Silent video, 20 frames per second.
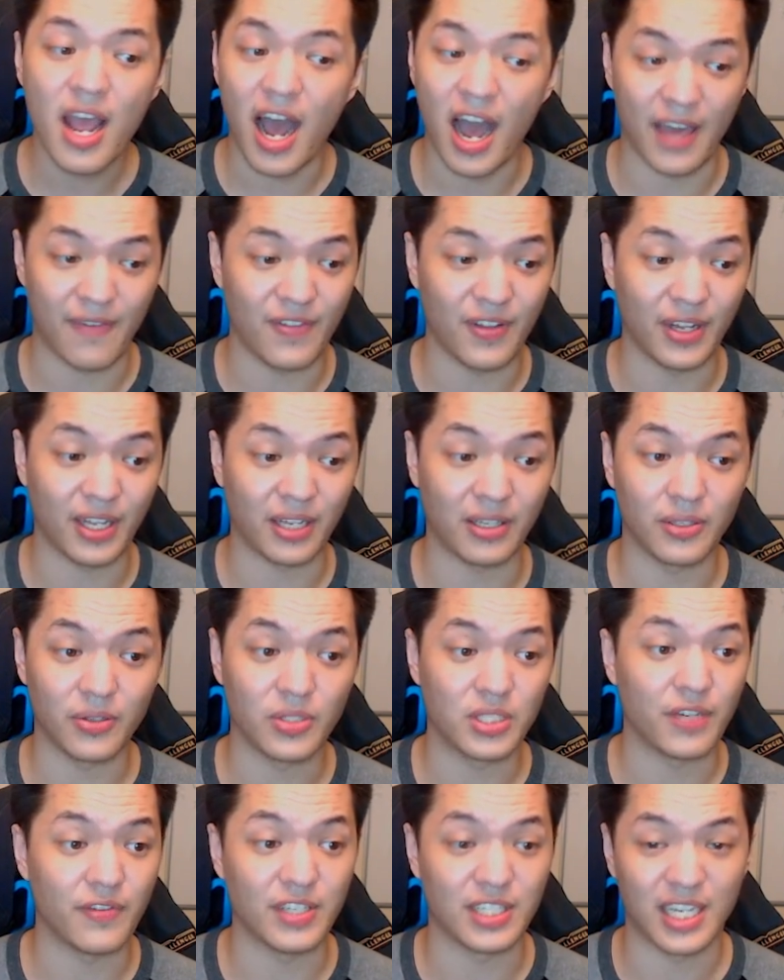I feel like
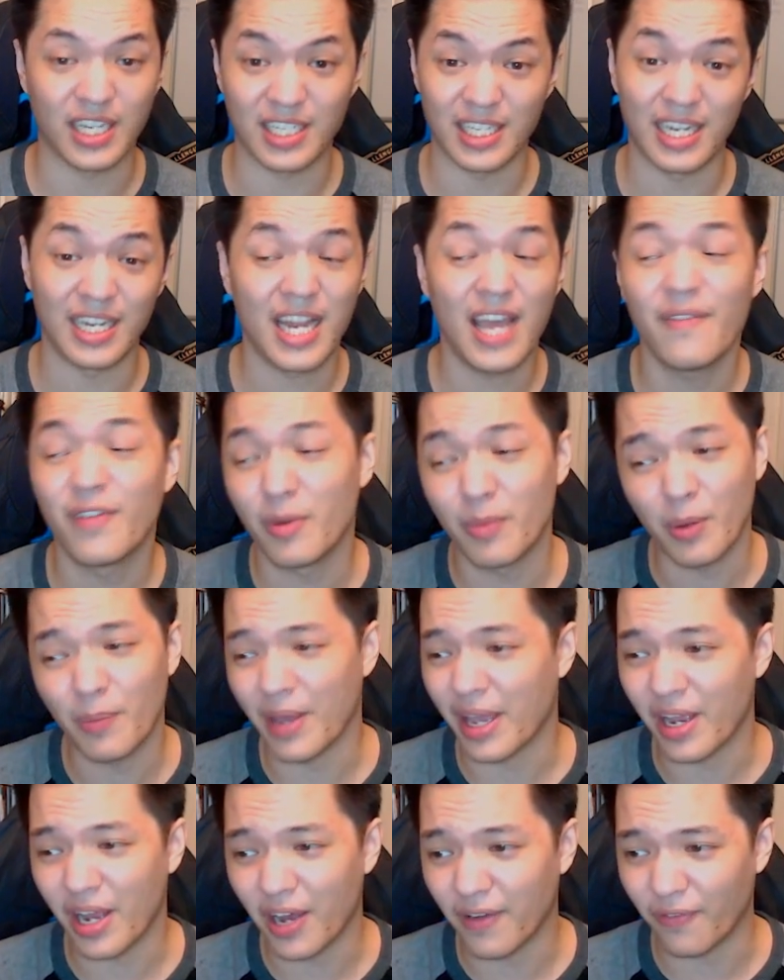elusive is an inevitable
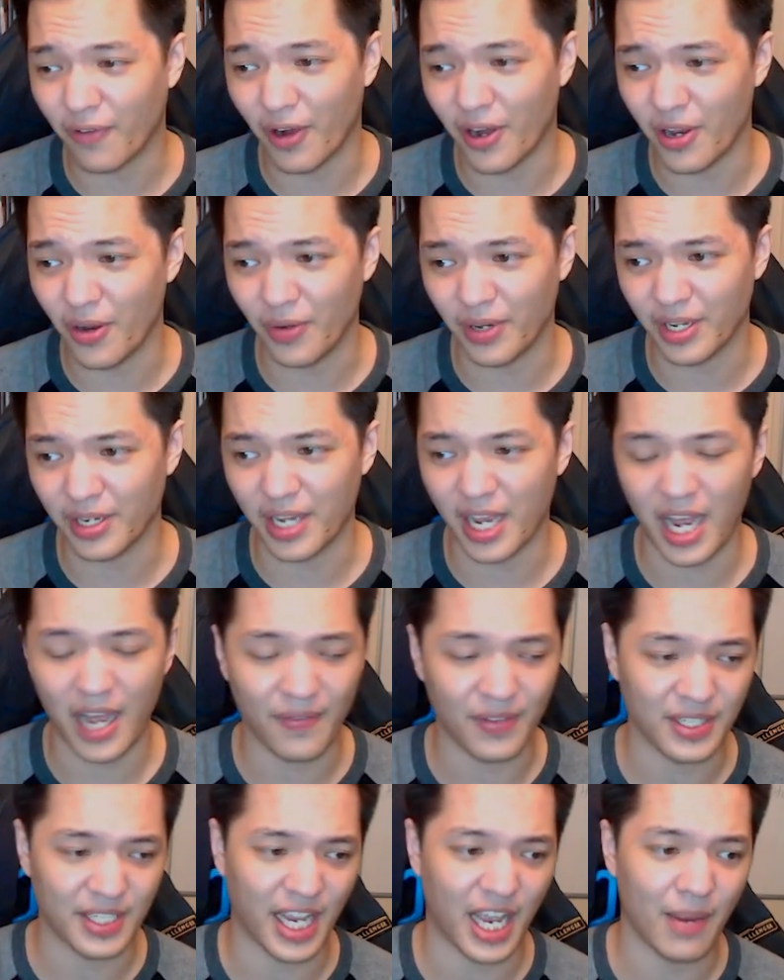payoff for Ionia to
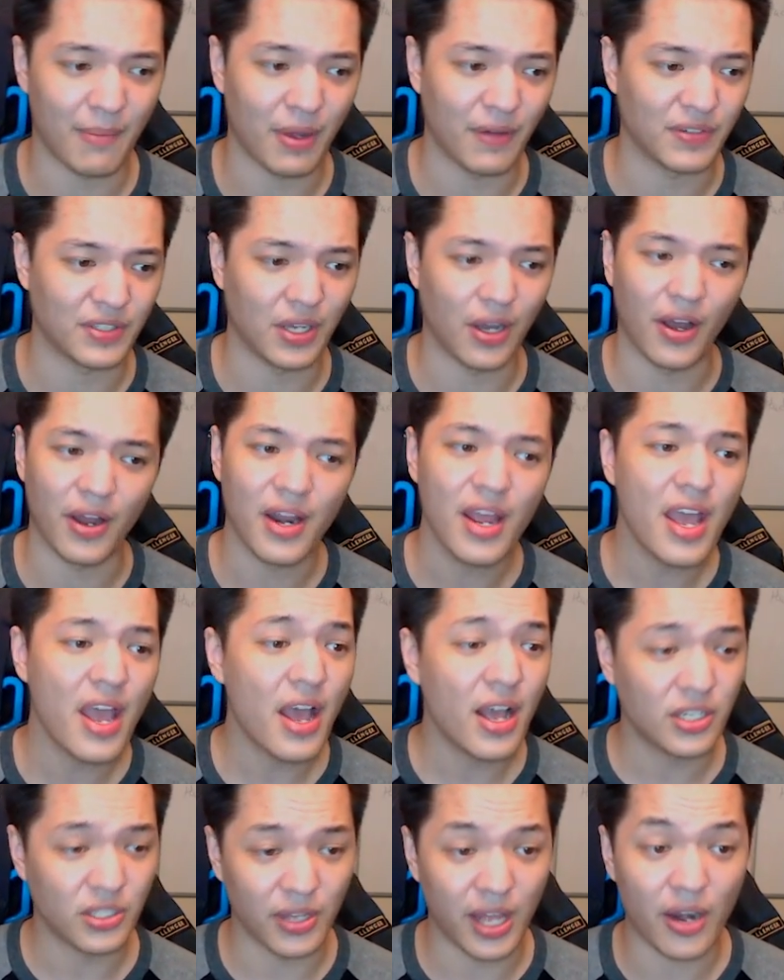have these hand buffs on,
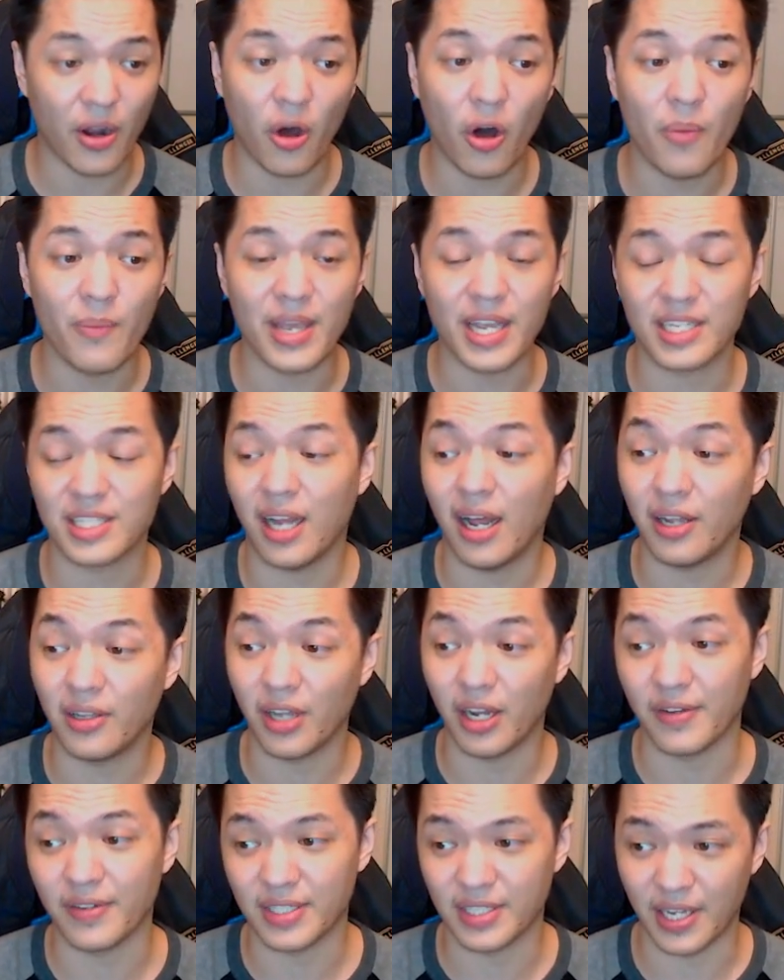so that all makes a
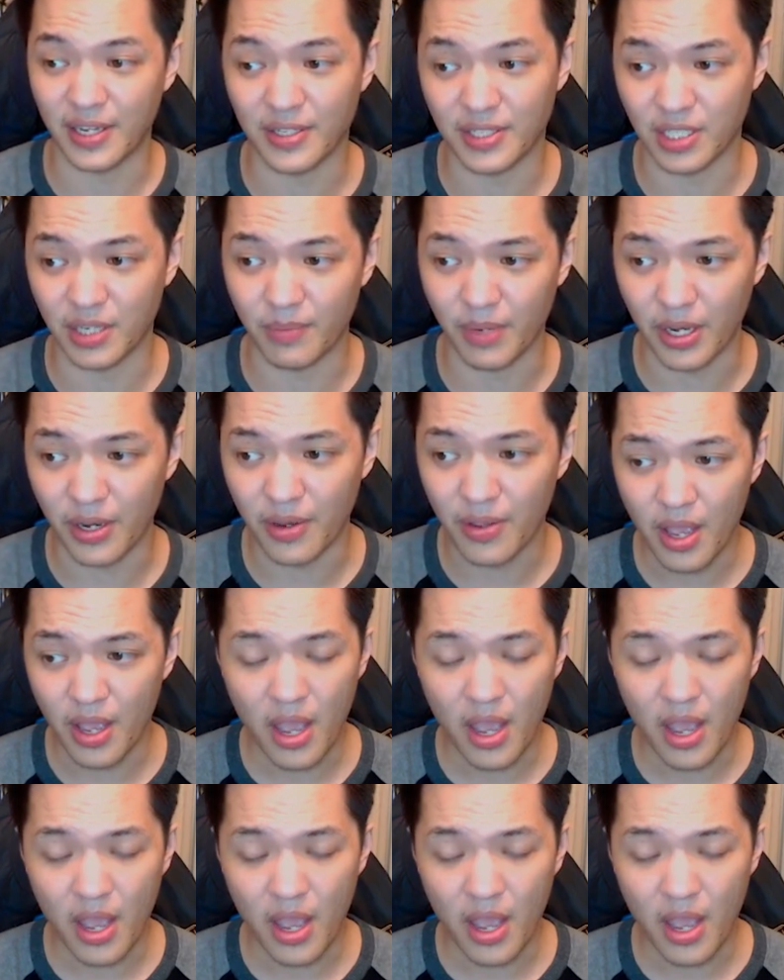lot of sense to me.